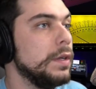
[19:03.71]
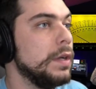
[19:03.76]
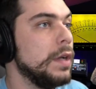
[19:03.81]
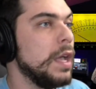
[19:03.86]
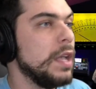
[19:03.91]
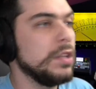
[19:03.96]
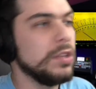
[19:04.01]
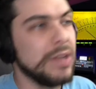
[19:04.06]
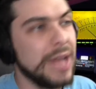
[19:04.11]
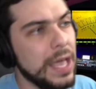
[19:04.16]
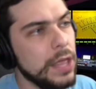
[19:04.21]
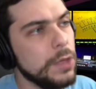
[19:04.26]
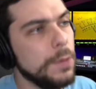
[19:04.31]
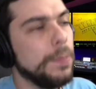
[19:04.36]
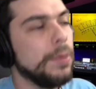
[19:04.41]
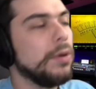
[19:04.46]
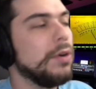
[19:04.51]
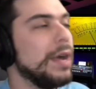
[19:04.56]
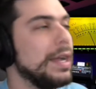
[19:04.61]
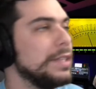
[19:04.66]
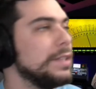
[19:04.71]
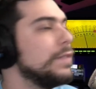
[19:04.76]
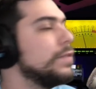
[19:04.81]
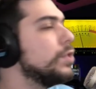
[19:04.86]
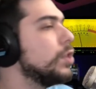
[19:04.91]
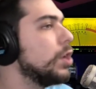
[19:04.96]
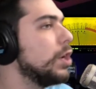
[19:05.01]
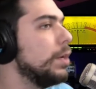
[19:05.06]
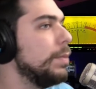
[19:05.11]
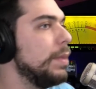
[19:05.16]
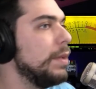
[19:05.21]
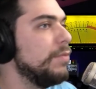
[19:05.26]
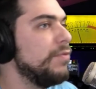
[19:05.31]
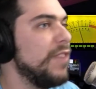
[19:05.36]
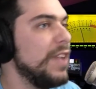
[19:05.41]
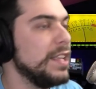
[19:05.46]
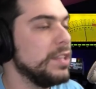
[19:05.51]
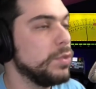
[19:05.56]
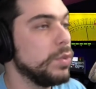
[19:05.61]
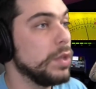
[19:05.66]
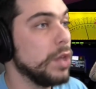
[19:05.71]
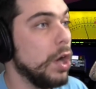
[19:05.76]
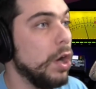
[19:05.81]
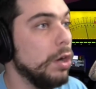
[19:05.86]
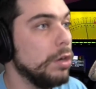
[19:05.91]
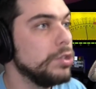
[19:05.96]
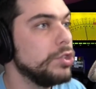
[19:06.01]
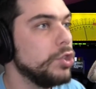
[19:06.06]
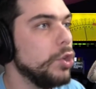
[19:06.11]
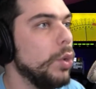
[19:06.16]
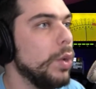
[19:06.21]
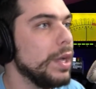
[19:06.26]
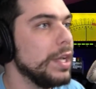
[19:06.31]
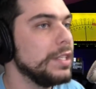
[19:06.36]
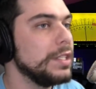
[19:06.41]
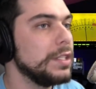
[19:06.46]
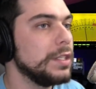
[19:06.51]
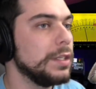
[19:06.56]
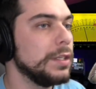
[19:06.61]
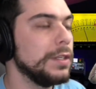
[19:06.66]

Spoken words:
So now the progressives are going to be faced with a hard choice.